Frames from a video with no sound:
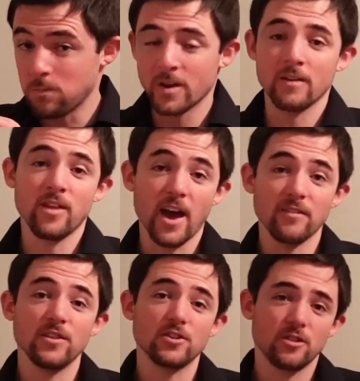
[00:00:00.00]
give that a
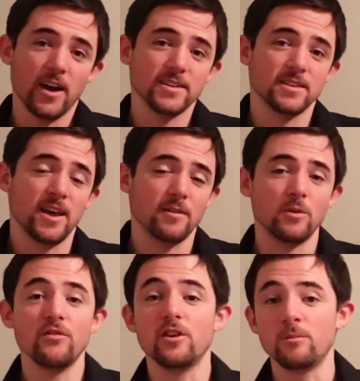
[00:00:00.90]
few tries, and that will
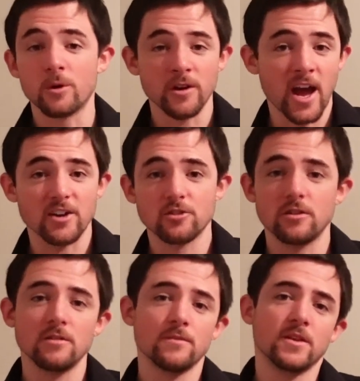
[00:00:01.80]
feel more
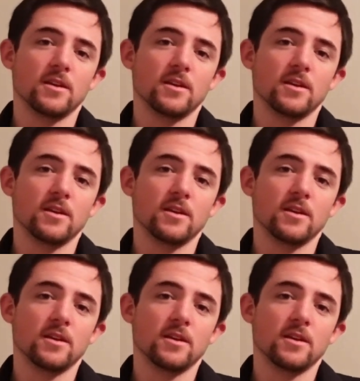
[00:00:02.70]
natural.